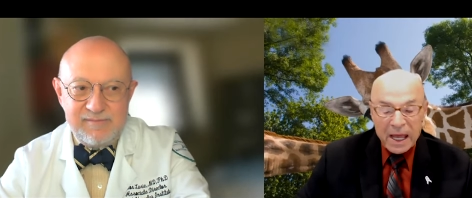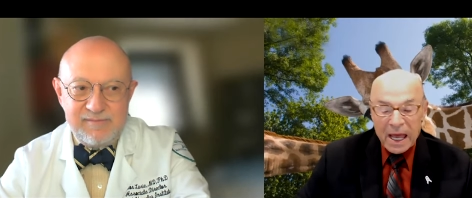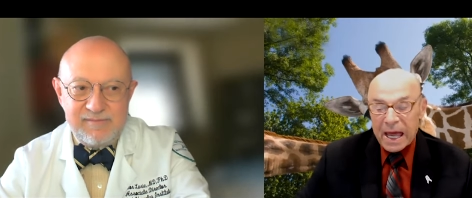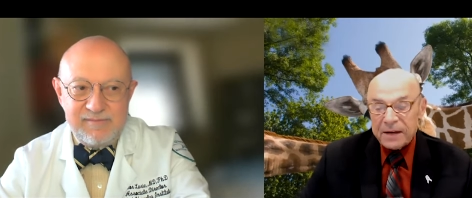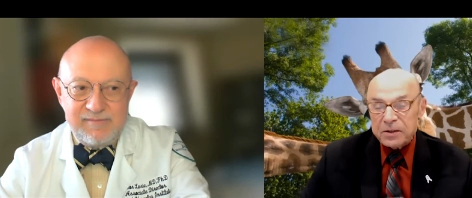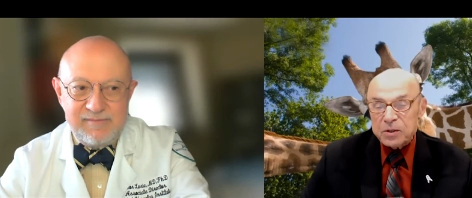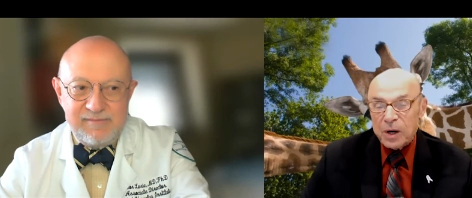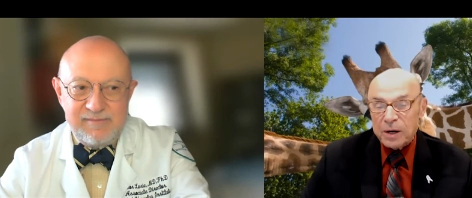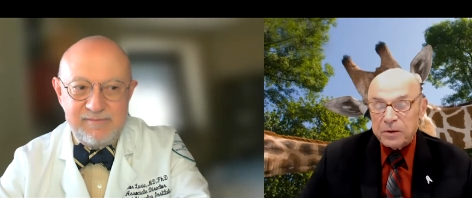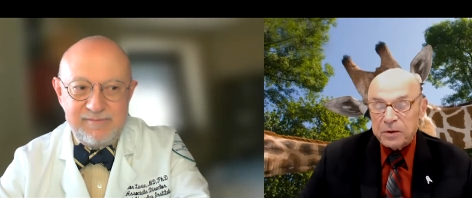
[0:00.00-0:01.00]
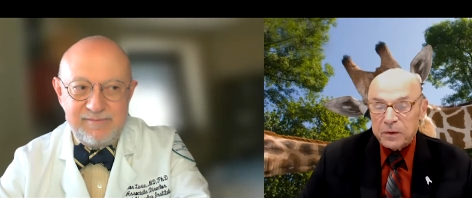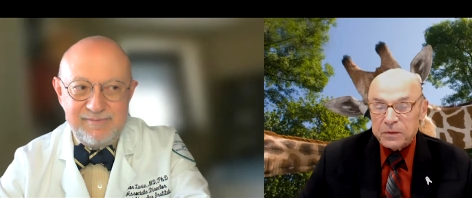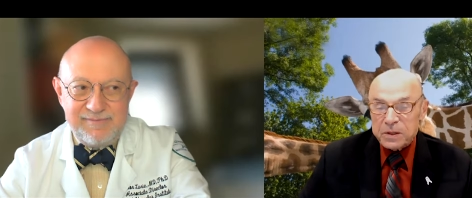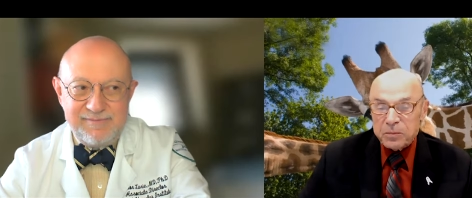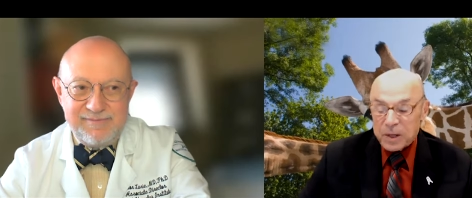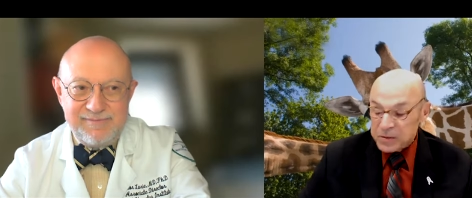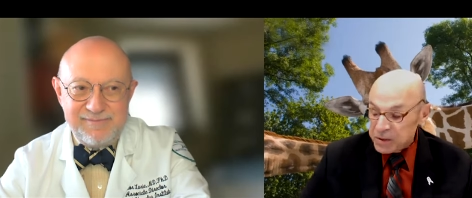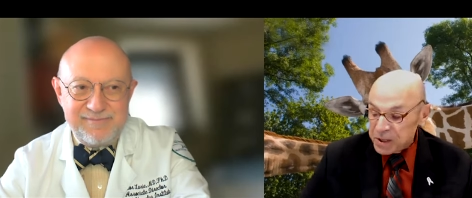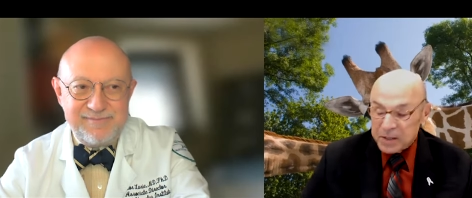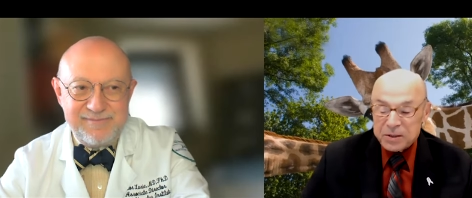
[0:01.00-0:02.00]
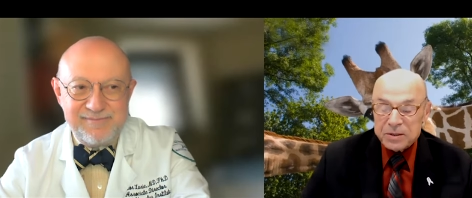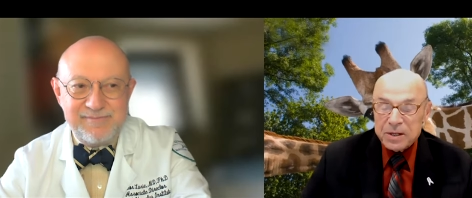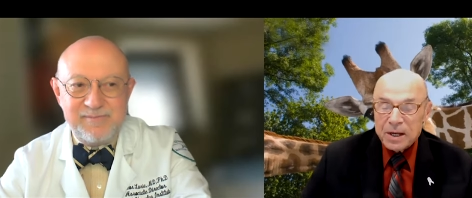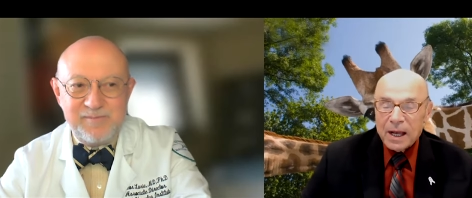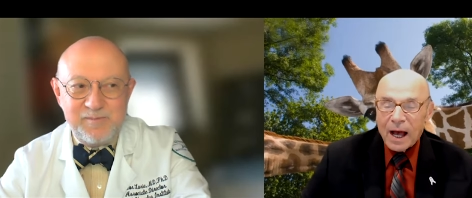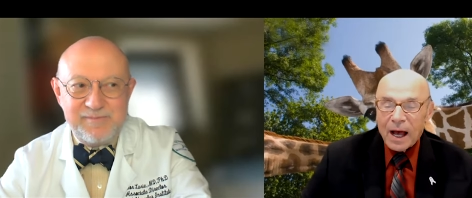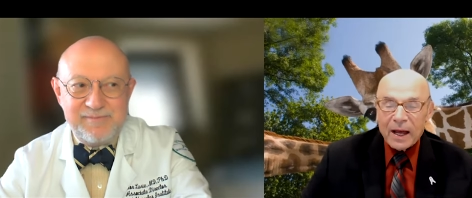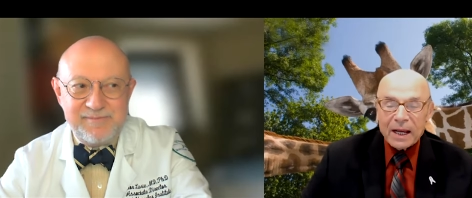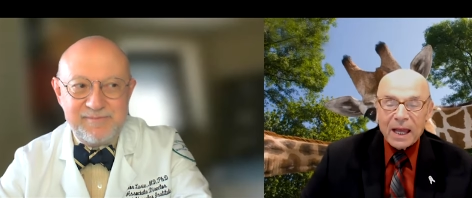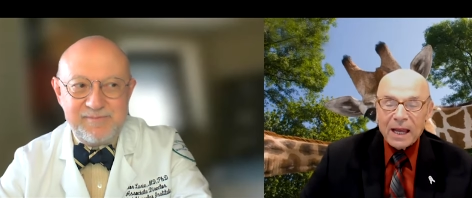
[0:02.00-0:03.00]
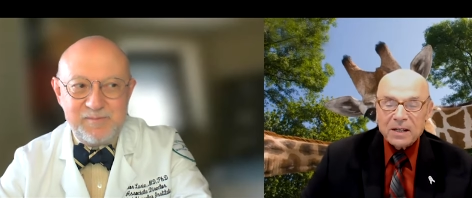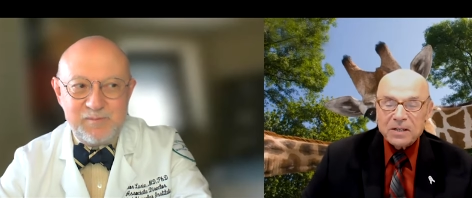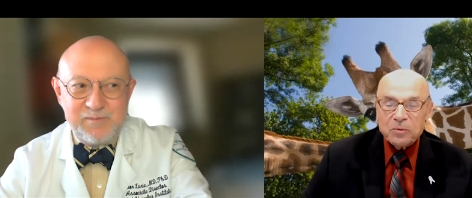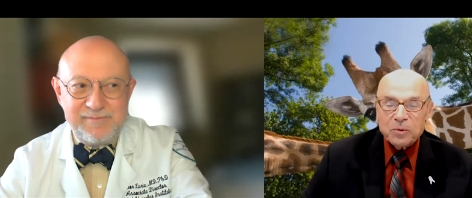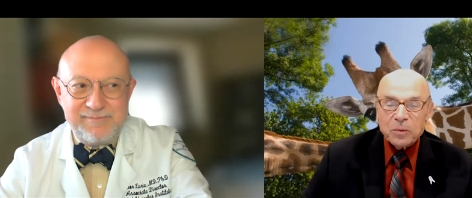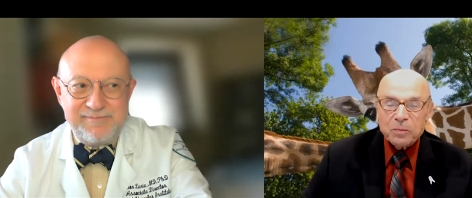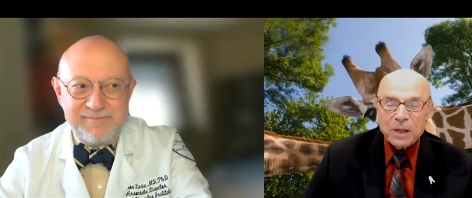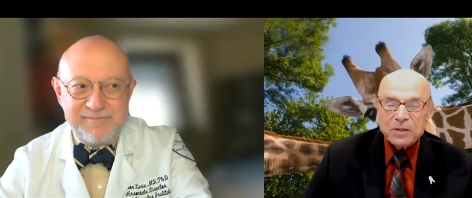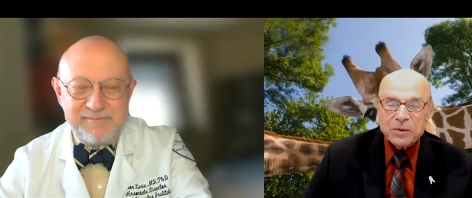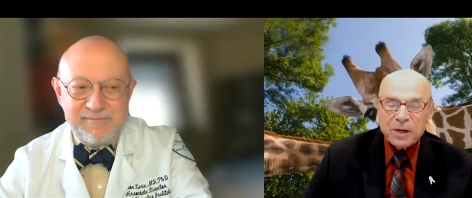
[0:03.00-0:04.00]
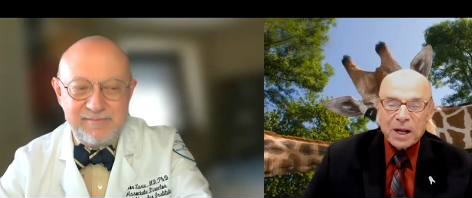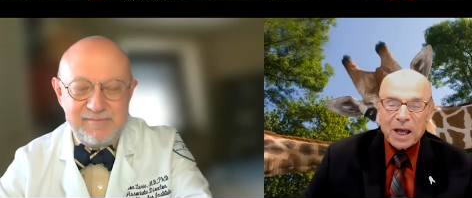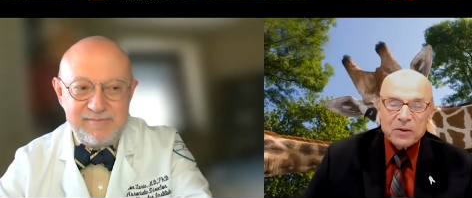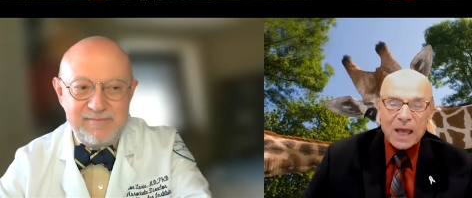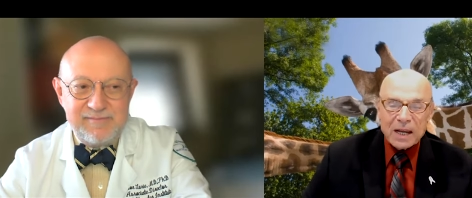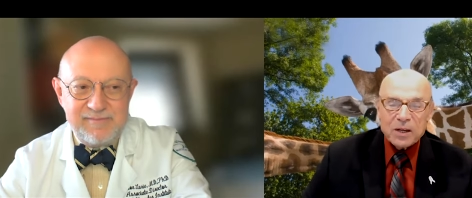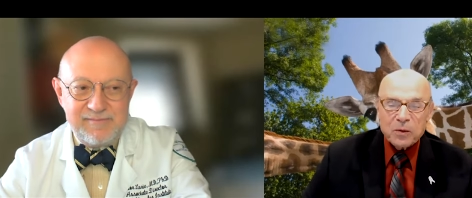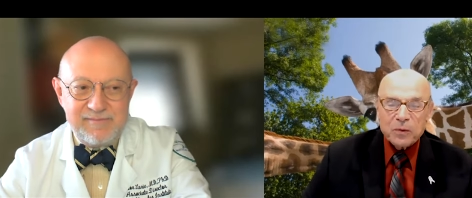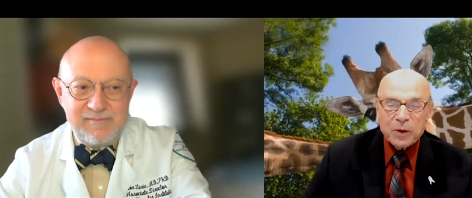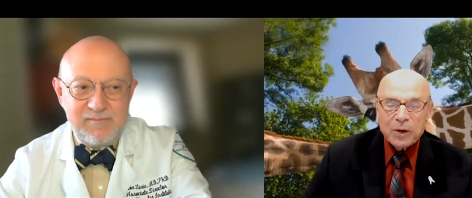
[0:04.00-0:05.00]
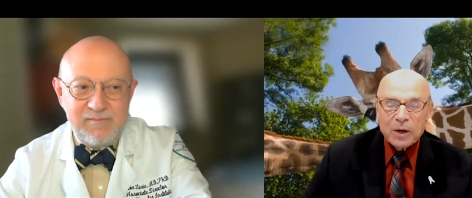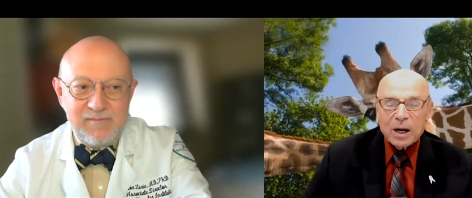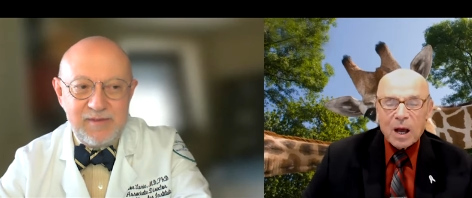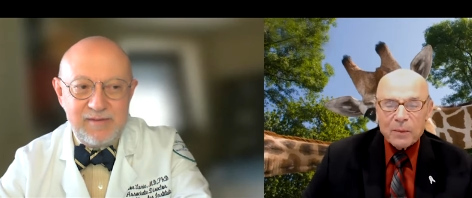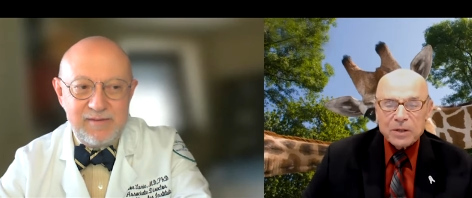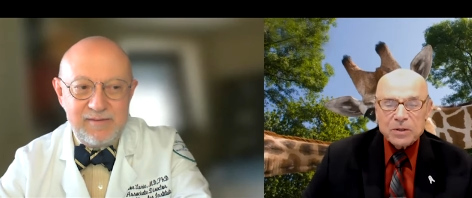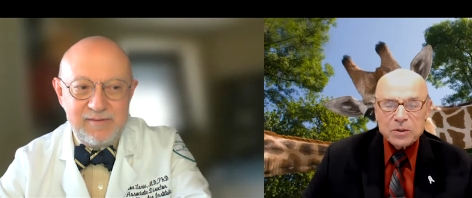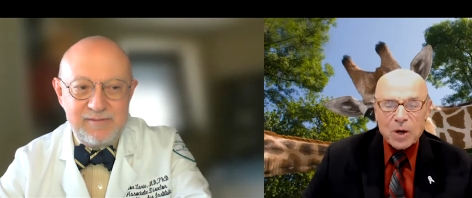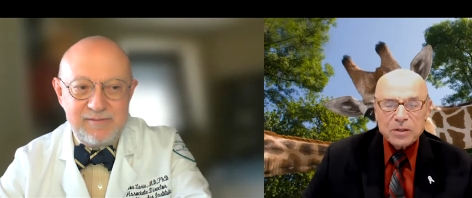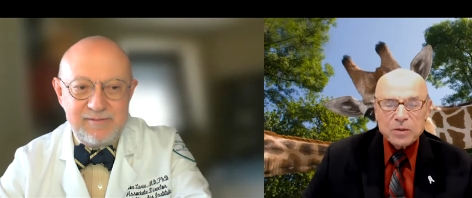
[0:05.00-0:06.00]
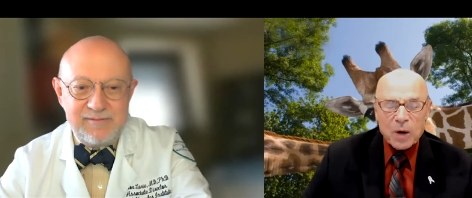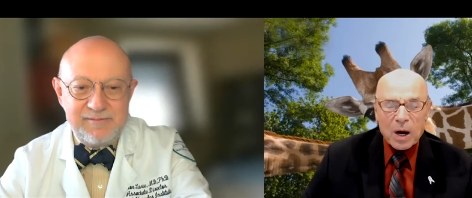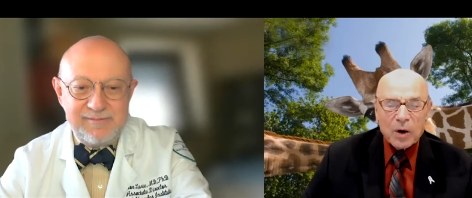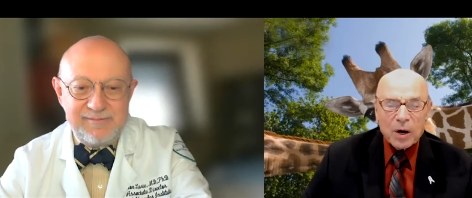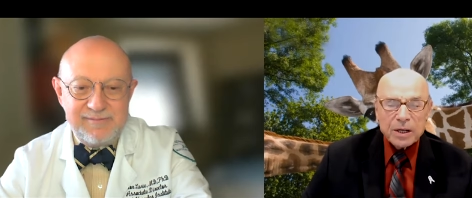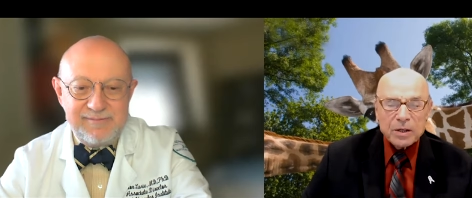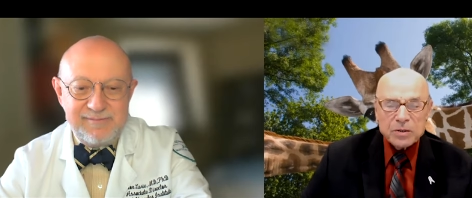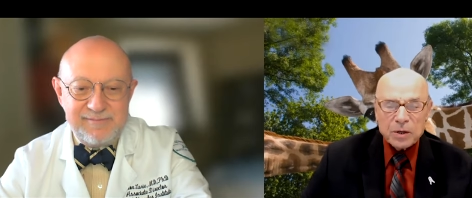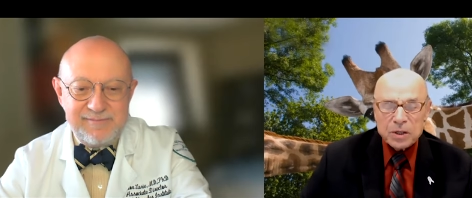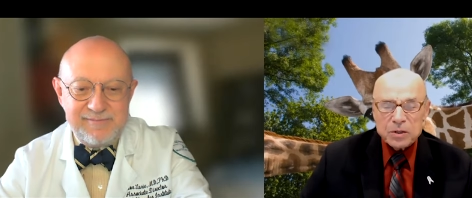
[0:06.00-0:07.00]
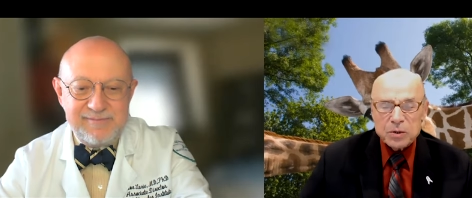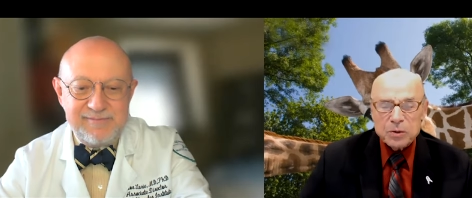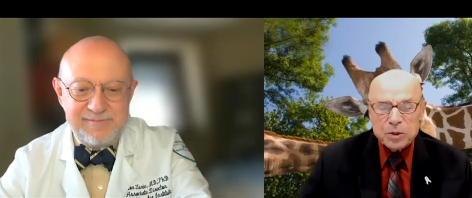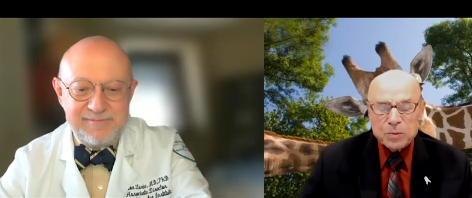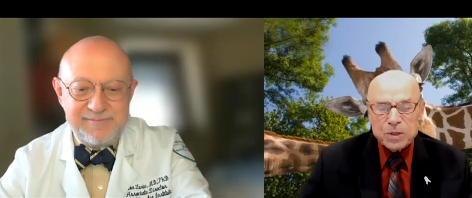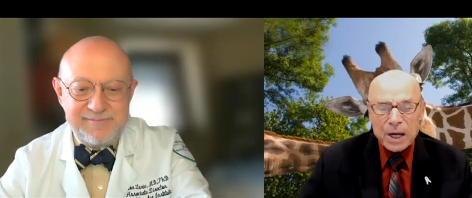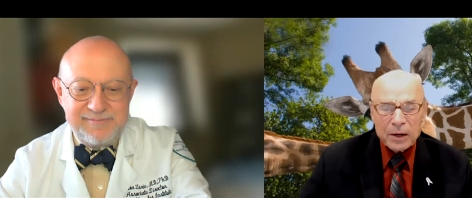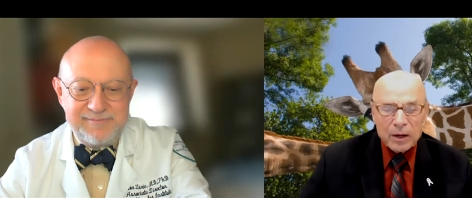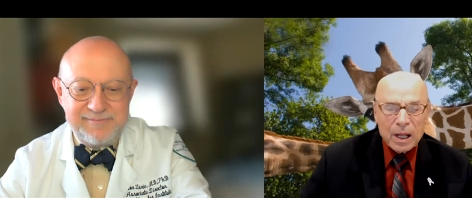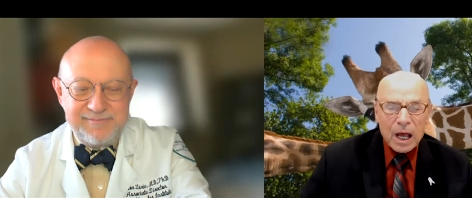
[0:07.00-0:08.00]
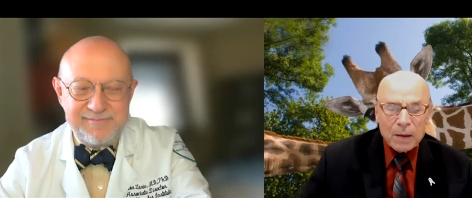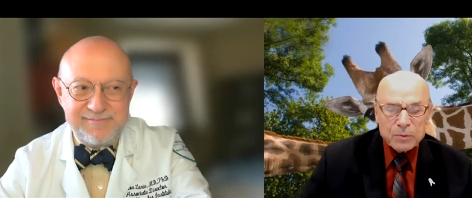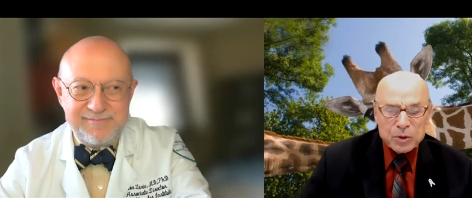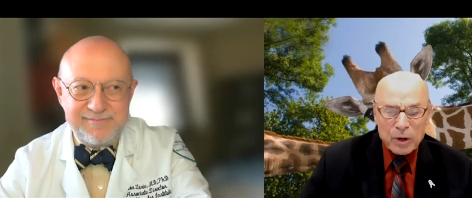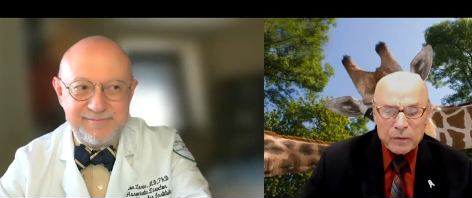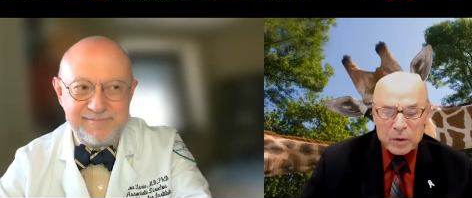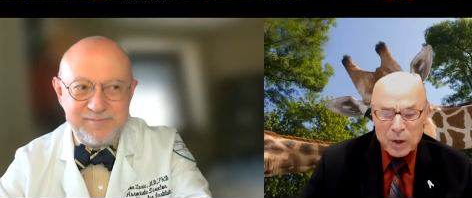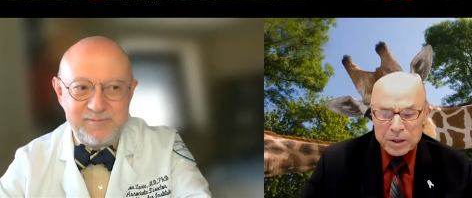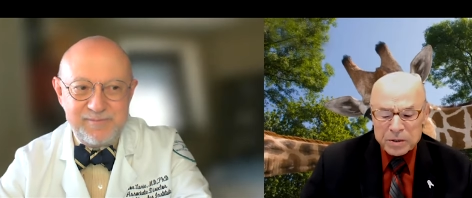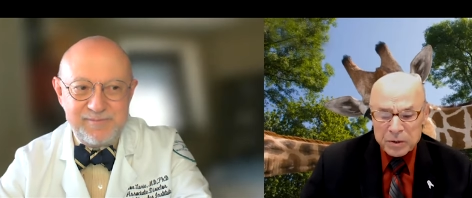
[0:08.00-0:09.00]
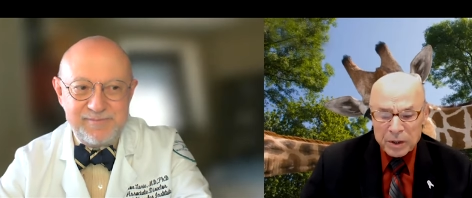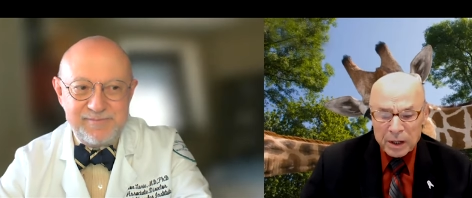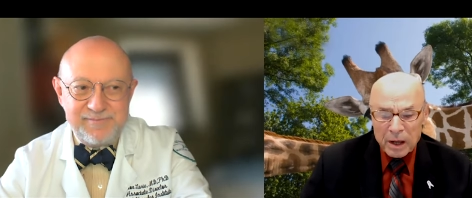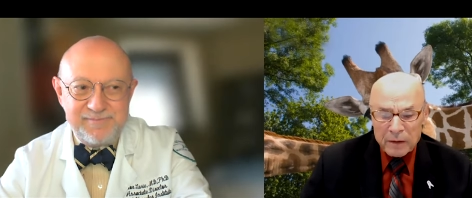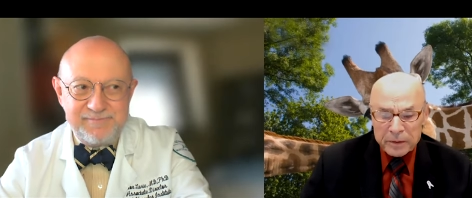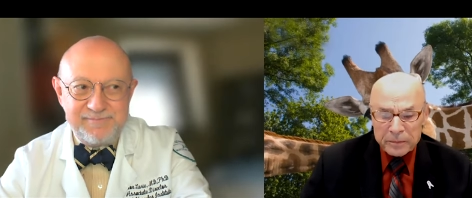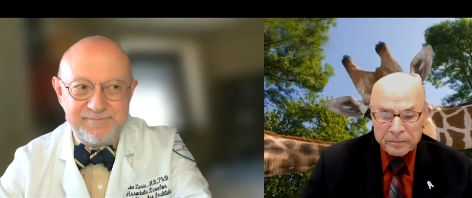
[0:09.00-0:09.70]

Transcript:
Speaker 1: and 250 presentations. Again, it's a real pleasure, and I thank you for coming to talk to our audience on this YouTube channel. I'm sure everyone is going to love it.